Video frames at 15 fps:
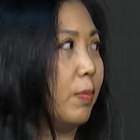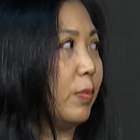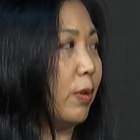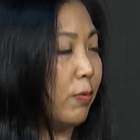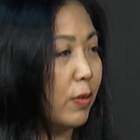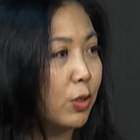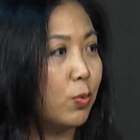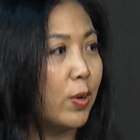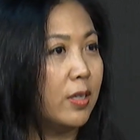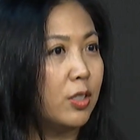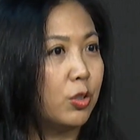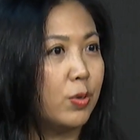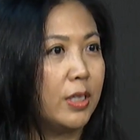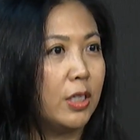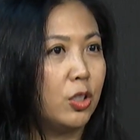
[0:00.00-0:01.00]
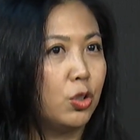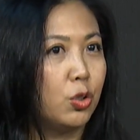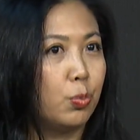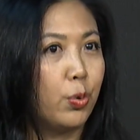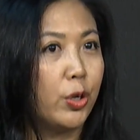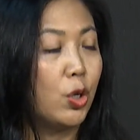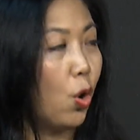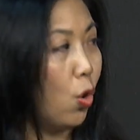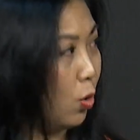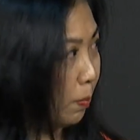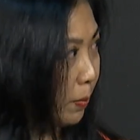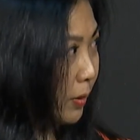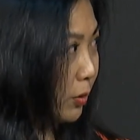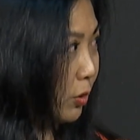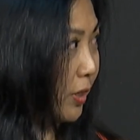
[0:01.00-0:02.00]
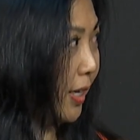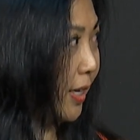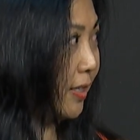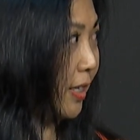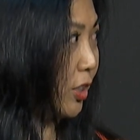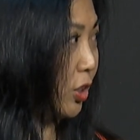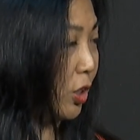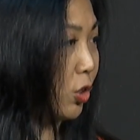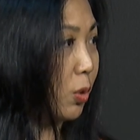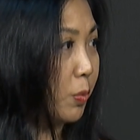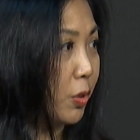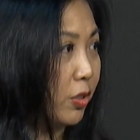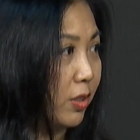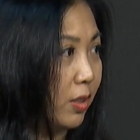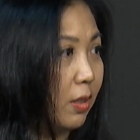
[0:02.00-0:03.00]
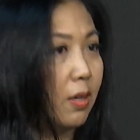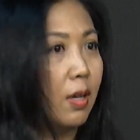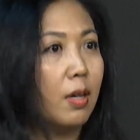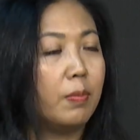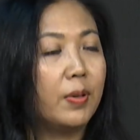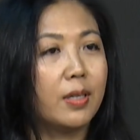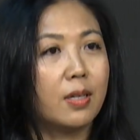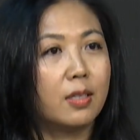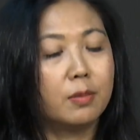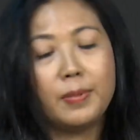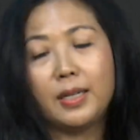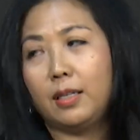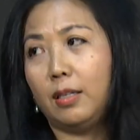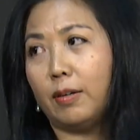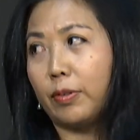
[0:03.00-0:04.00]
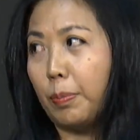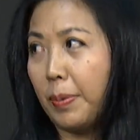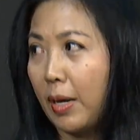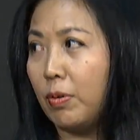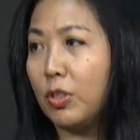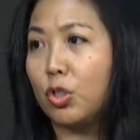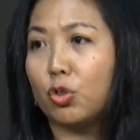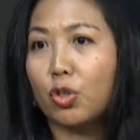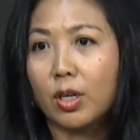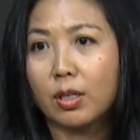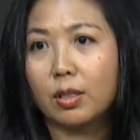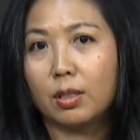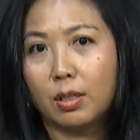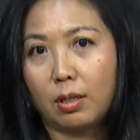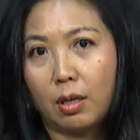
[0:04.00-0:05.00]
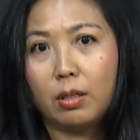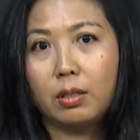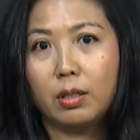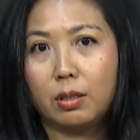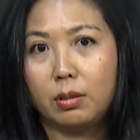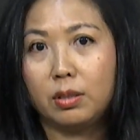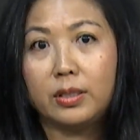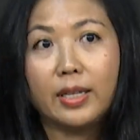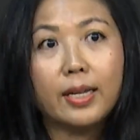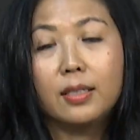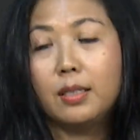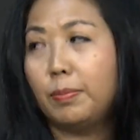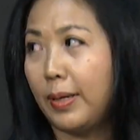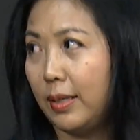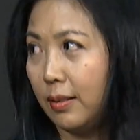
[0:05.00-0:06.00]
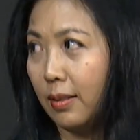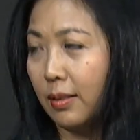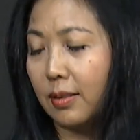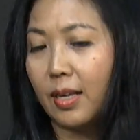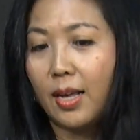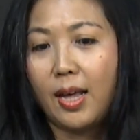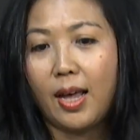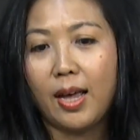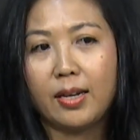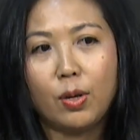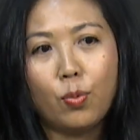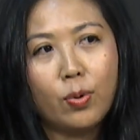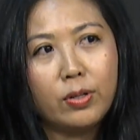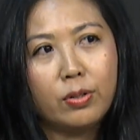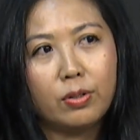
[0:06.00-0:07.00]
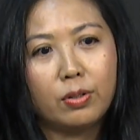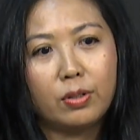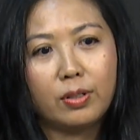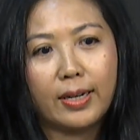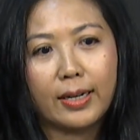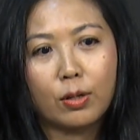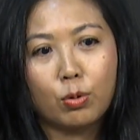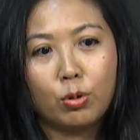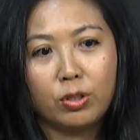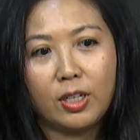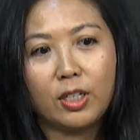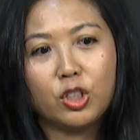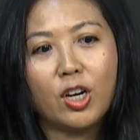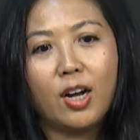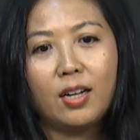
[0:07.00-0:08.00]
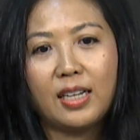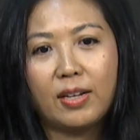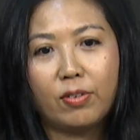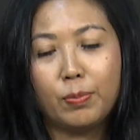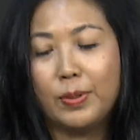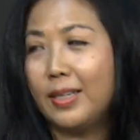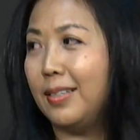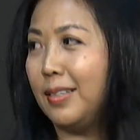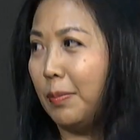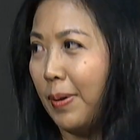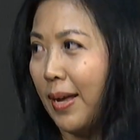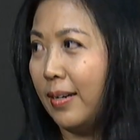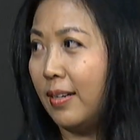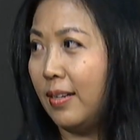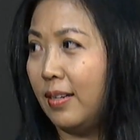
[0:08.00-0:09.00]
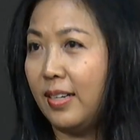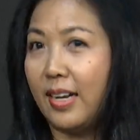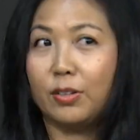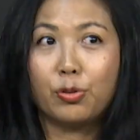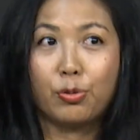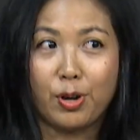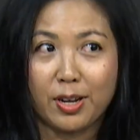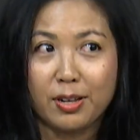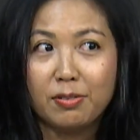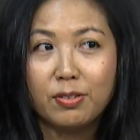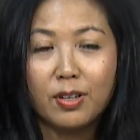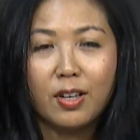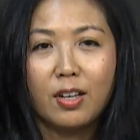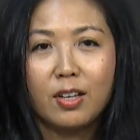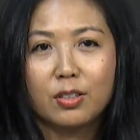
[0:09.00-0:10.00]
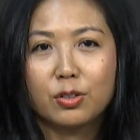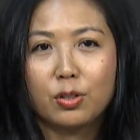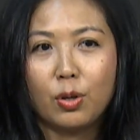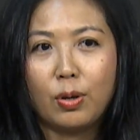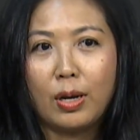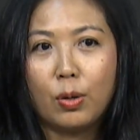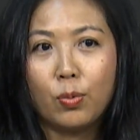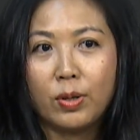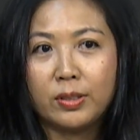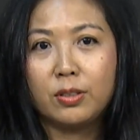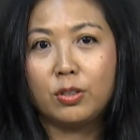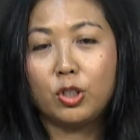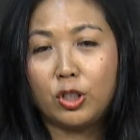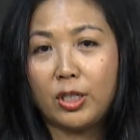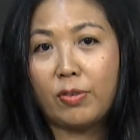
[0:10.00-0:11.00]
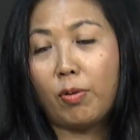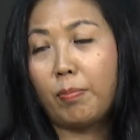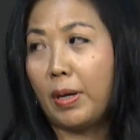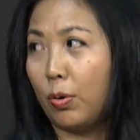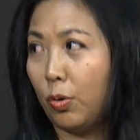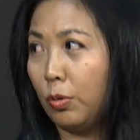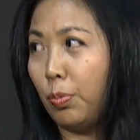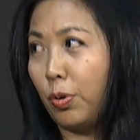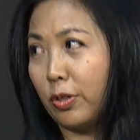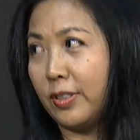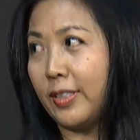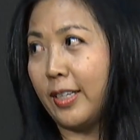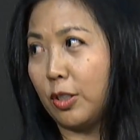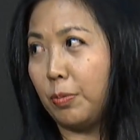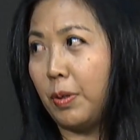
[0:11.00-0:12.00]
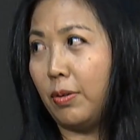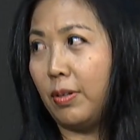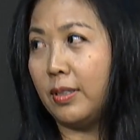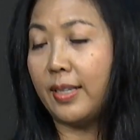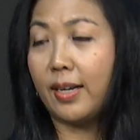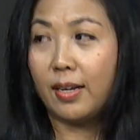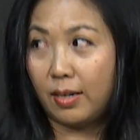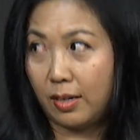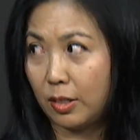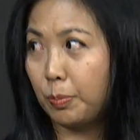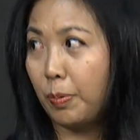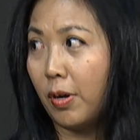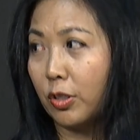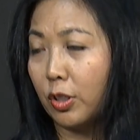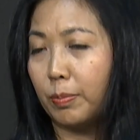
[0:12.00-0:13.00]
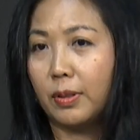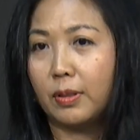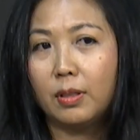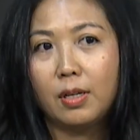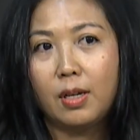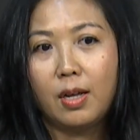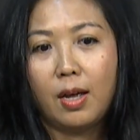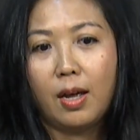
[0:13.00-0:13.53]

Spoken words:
The first one is really to bring hope to the ADHD community, because many of the parents struggle on a daily basis. And they wonder, like, could their child ever be independent and thrive? So I wanted to share from my own personal experience that it is possible.